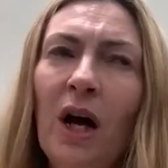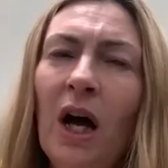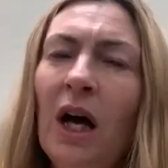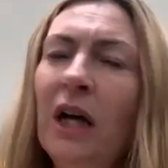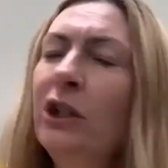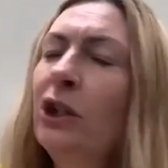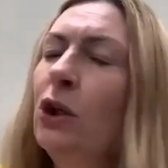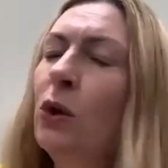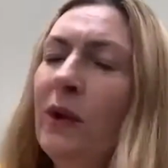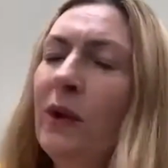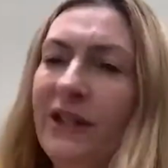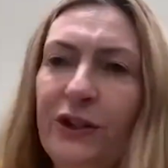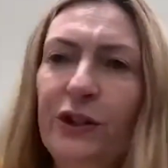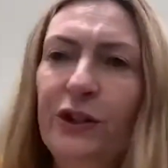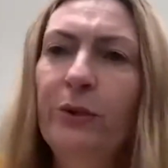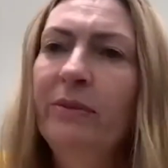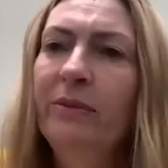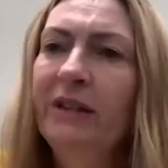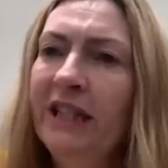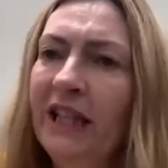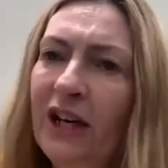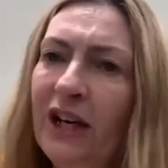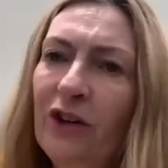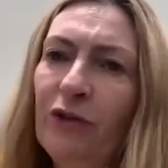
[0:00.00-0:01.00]

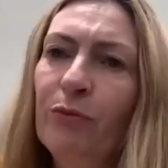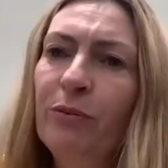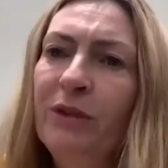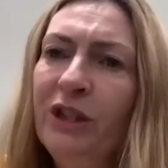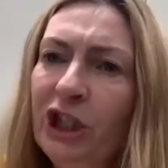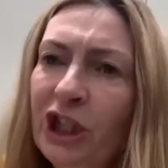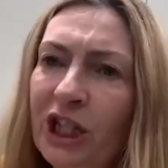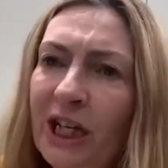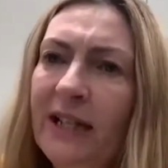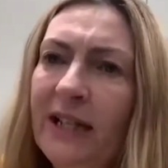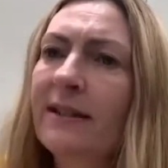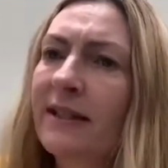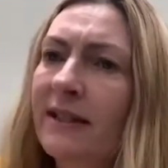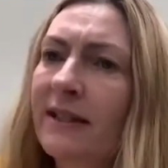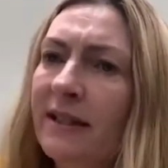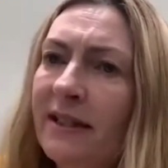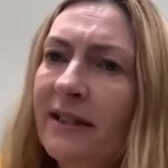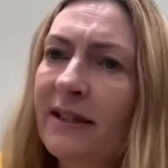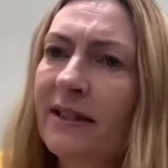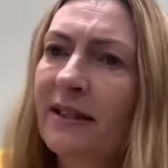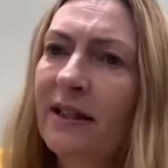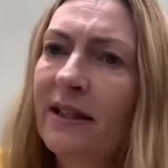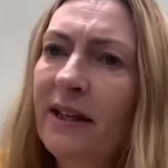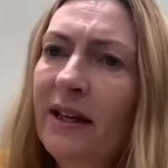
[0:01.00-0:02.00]
unquestionably gave me
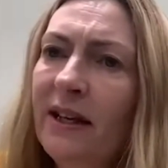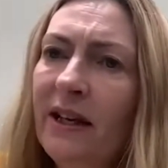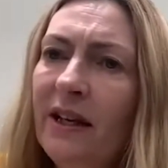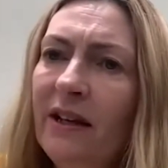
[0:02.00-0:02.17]
chances